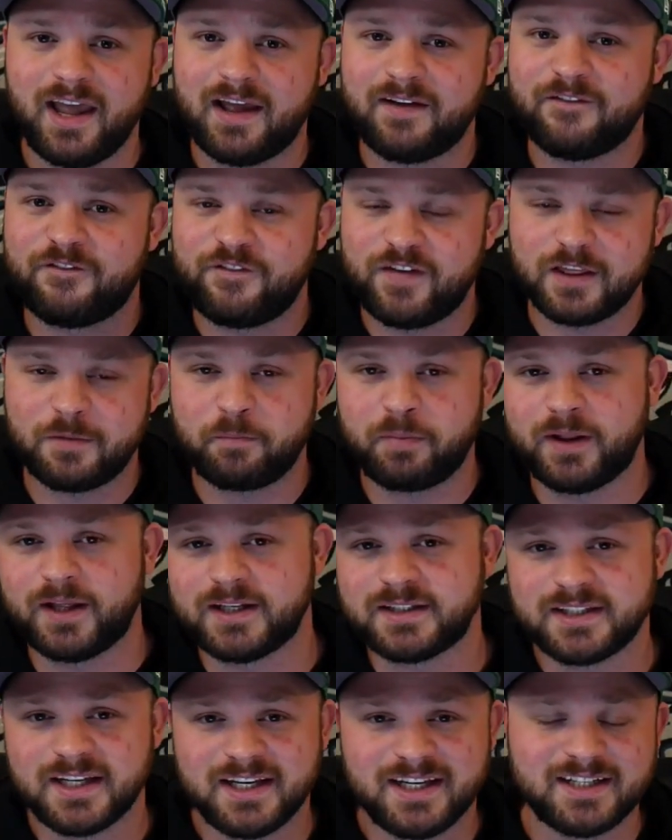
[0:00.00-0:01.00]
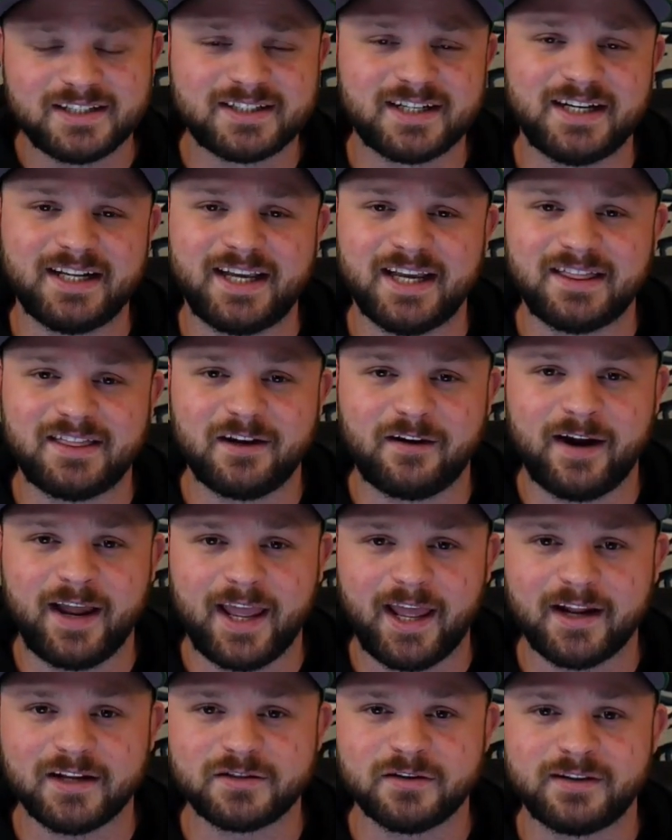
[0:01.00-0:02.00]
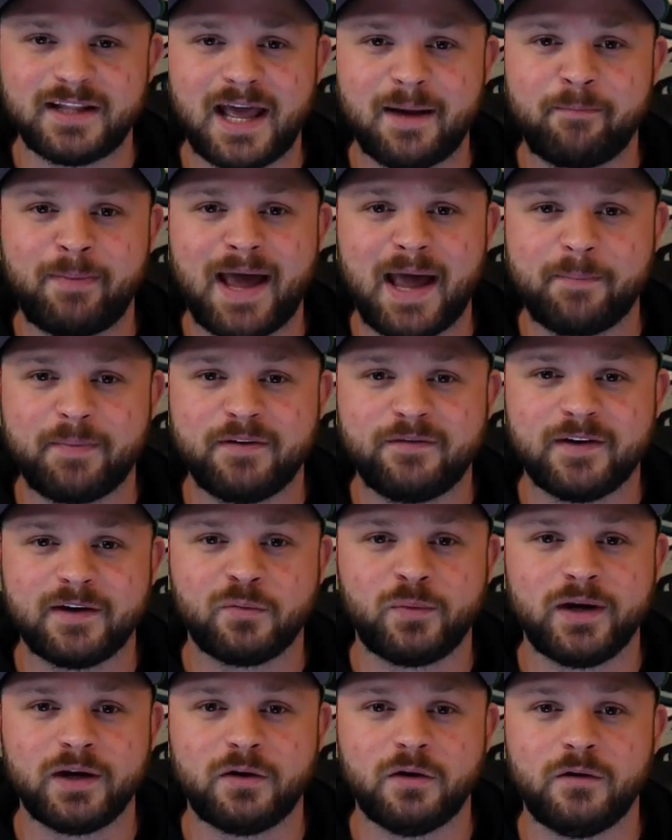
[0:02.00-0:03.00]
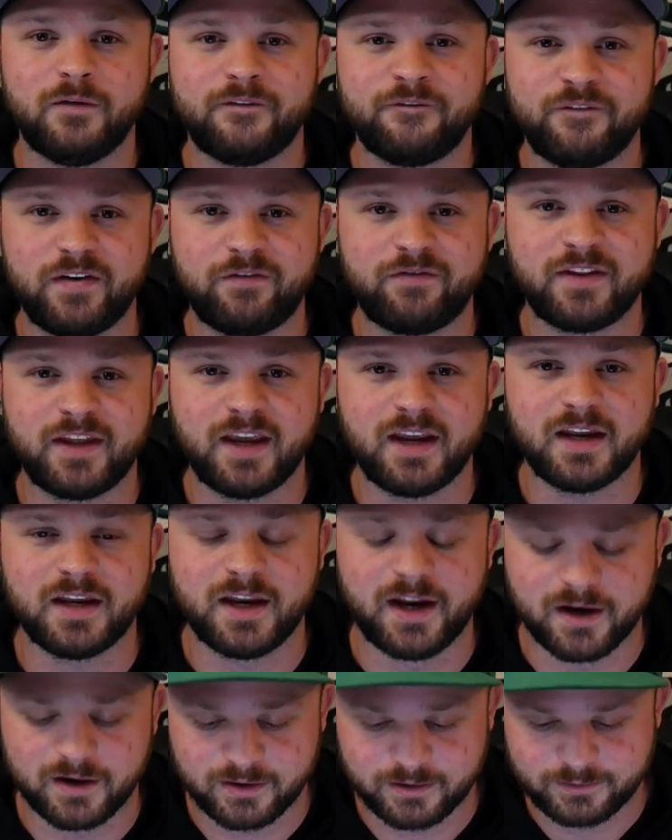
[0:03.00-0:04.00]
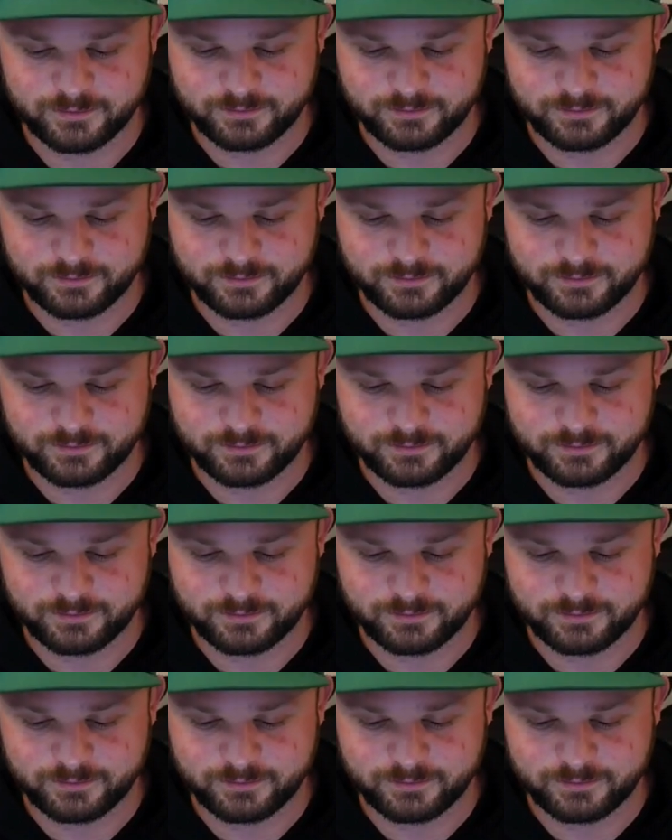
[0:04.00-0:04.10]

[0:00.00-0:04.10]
And fifth place is going to get their hands on that Pappy Van Winkle 15 year.